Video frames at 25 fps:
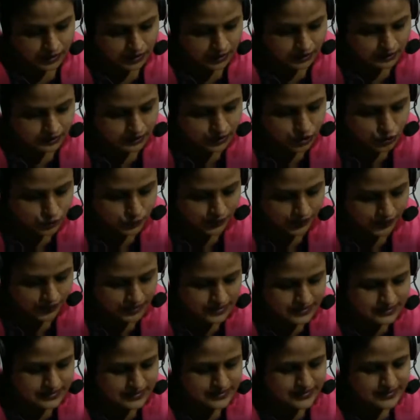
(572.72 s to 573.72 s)
The
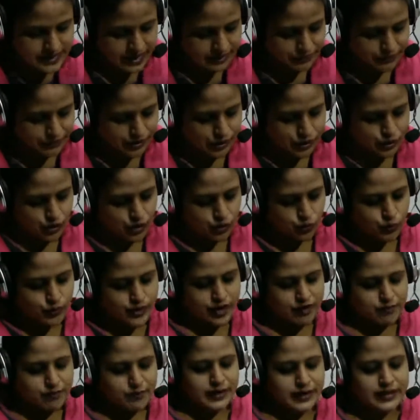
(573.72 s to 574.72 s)
dwellers in Savile Row would
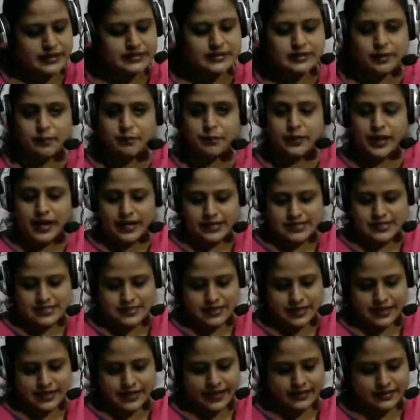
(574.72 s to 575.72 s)
have been surprised
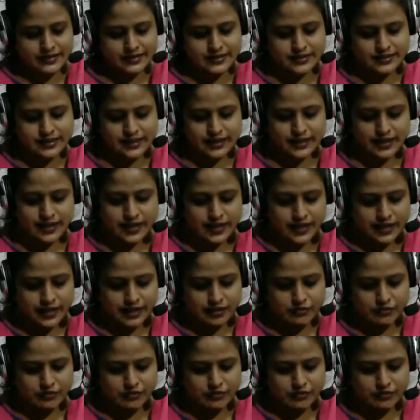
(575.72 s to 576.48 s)
the next day